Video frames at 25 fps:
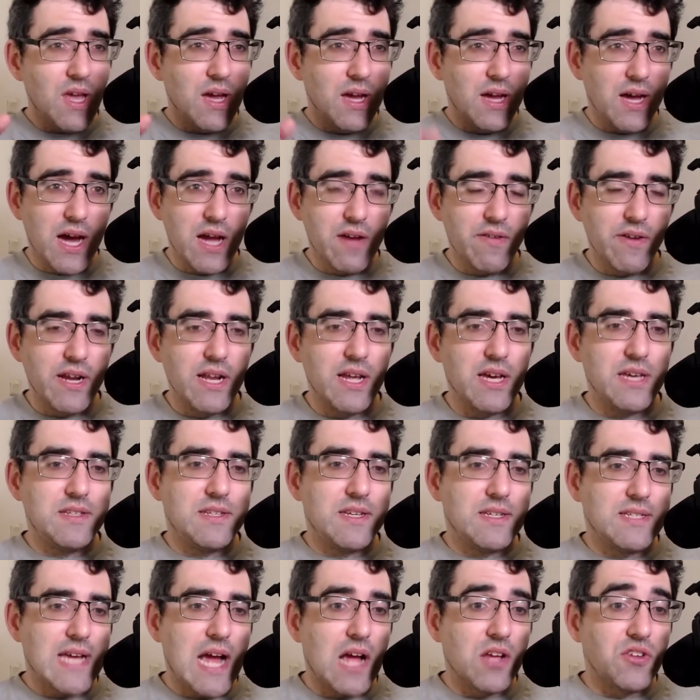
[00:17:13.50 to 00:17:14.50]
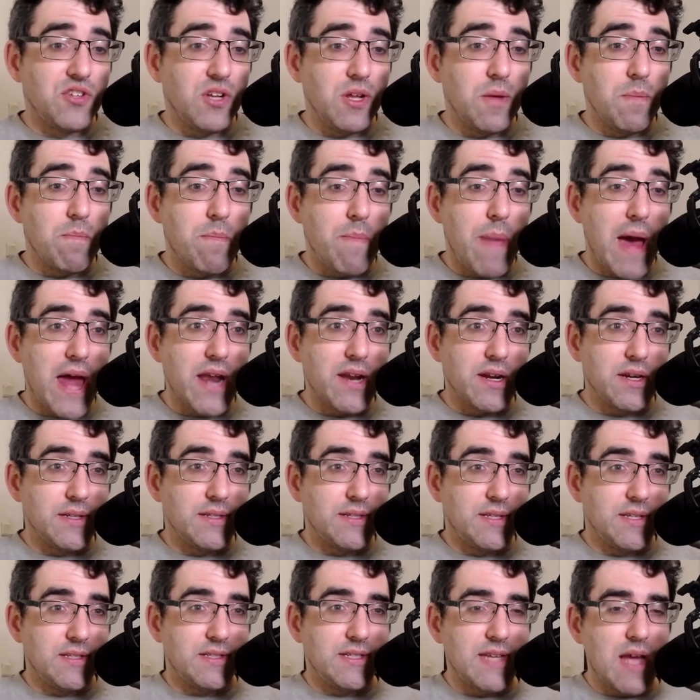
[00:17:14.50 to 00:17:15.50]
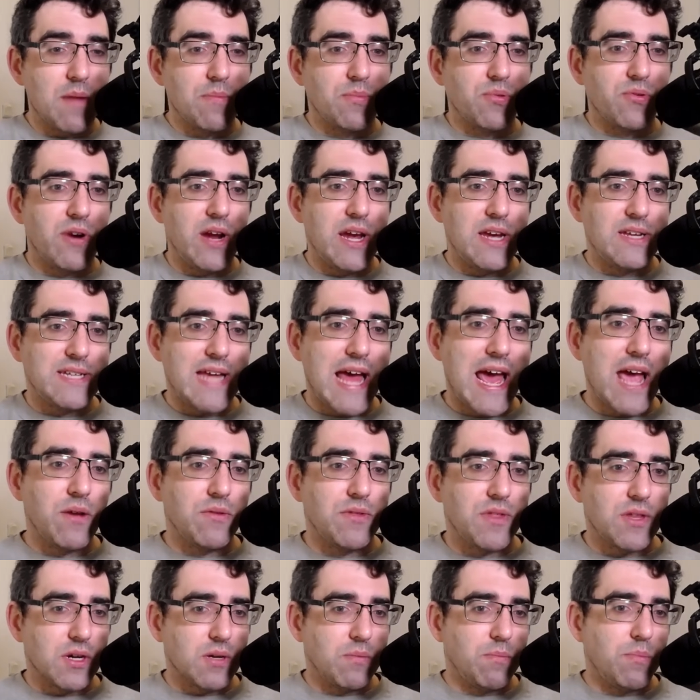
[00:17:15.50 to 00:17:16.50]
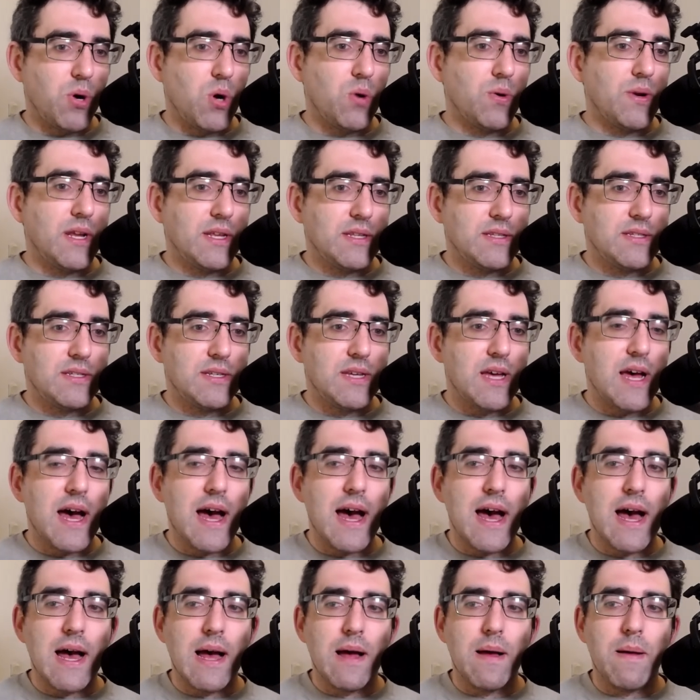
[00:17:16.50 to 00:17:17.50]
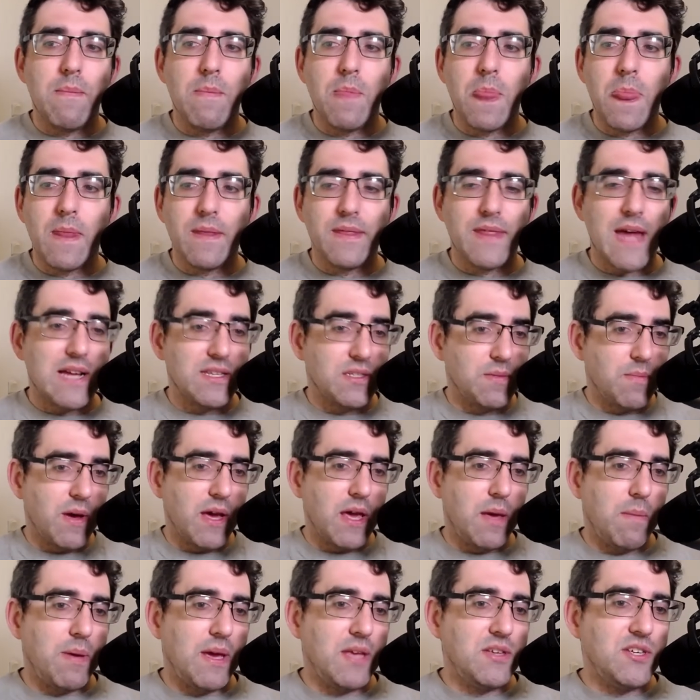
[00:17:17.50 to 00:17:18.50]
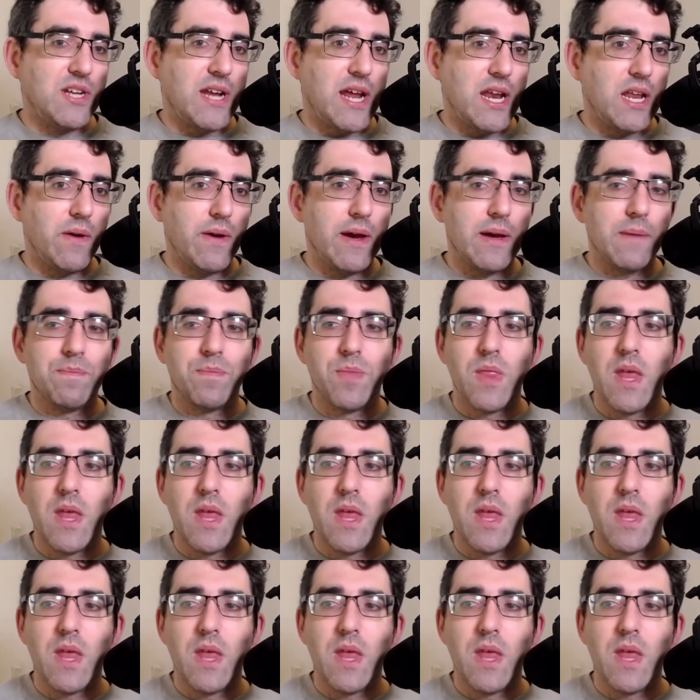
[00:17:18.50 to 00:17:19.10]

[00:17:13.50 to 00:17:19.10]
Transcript: I realized it's actually better to separate out the components. That's my opinion anyway.